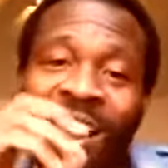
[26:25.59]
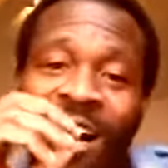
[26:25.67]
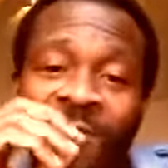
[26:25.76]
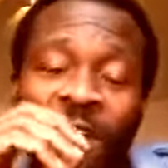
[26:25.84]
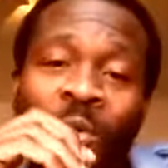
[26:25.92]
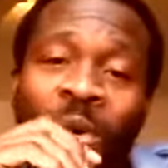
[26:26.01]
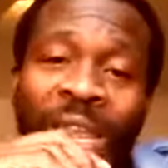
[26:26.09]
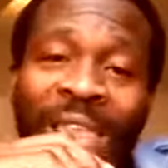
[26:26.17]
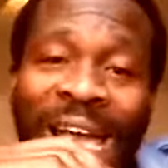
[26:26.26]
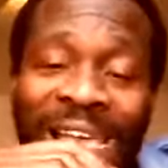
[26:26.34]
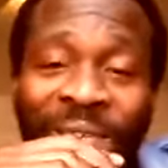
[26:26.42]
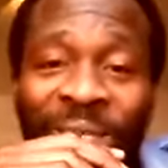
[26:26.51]
of our
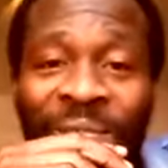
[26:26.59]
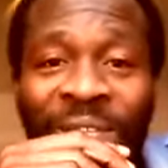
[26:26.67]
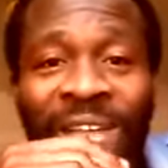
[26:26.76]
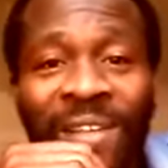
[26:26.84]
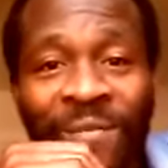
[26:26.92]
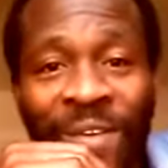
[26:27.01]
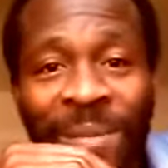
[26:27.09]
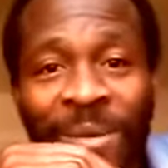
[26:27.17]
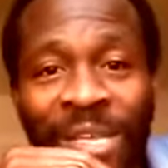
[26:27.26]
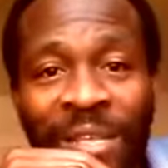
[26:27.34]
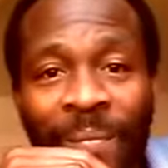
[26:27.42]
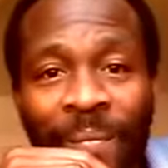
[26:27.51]
life,
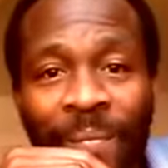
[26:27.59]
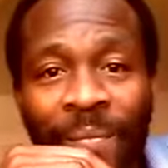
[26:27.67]
family,